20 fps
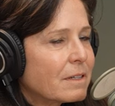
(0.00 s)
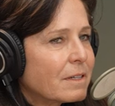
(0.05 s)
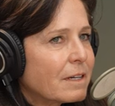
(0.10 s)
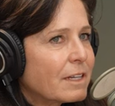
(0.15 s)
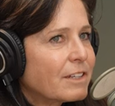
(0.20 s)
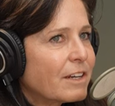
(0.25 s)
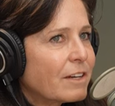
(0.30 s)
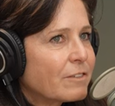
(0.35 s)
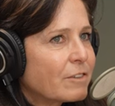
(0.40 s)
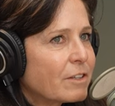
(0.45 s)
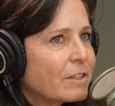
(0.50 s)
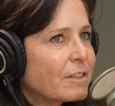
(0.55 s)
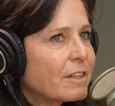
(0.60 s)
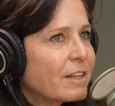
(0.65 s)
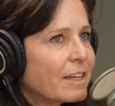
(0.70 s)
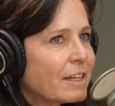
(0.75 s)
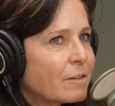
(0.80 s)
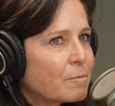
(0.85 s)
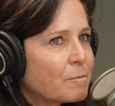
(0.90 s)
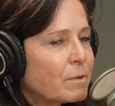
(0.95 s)
and you have to
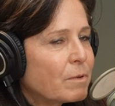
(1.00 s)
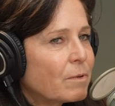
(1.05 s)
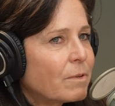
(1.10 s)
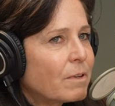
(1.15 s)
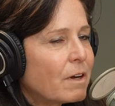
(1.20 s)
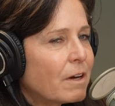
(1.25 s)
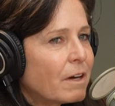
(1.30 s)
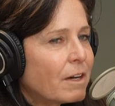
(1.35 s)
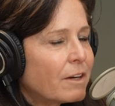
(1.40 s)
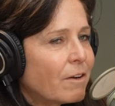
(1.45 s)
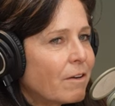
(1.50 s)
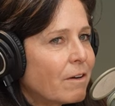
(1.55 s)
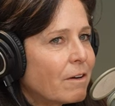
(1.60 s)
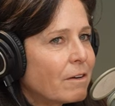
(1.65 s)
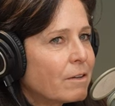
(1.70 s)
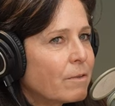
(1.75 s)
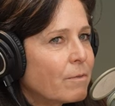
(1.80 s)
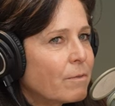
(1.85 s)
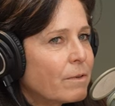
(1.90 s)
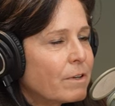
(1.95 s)
like pull on
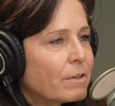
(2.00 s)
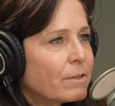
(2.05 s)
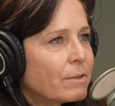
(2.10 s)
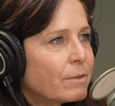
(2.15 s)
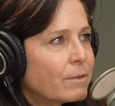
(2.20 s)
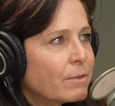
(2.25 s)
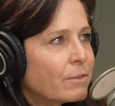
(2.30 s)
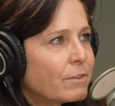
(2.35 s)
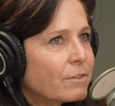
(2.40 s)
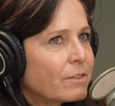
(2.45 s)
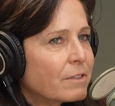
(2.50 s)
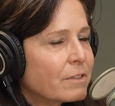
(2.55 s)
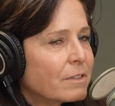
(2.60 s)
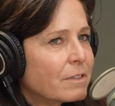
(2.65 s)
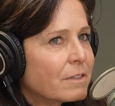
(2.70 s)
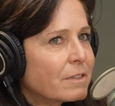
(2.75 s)
all of those